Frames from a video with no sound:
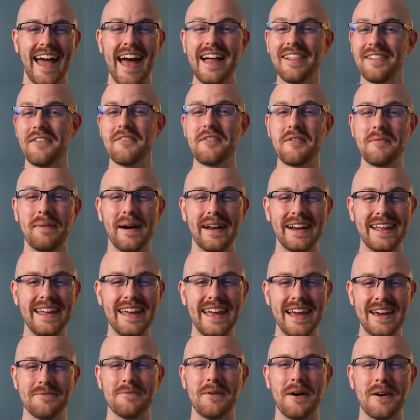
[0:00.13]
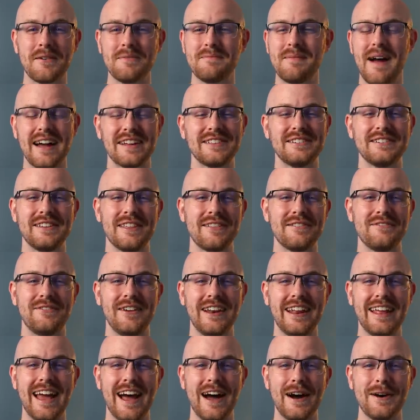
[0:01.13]
Hello everybody and welcome back to another
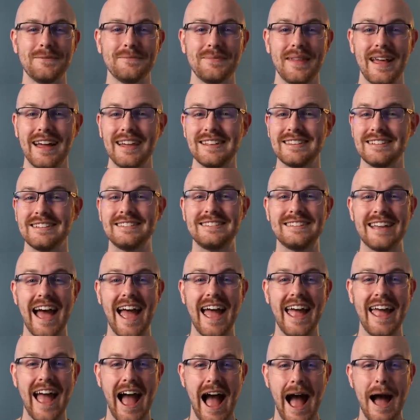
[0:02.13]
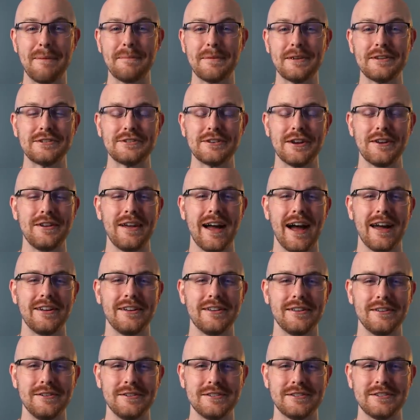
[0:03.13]
video. Today, I'm gonna show you how you
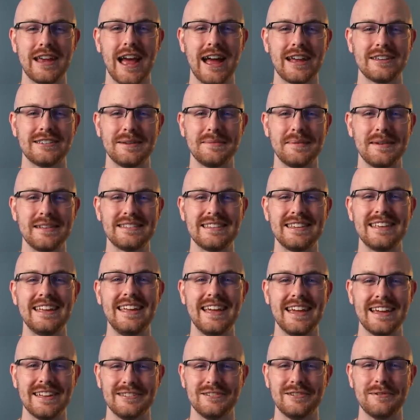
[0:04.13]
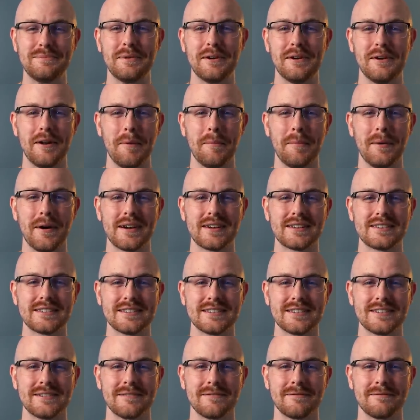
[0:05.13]
can use ChatGPT and Jupyter
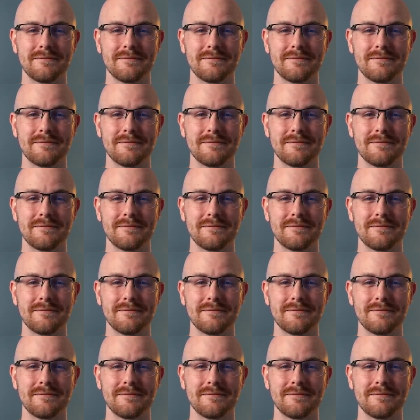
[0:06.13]
Notebooks.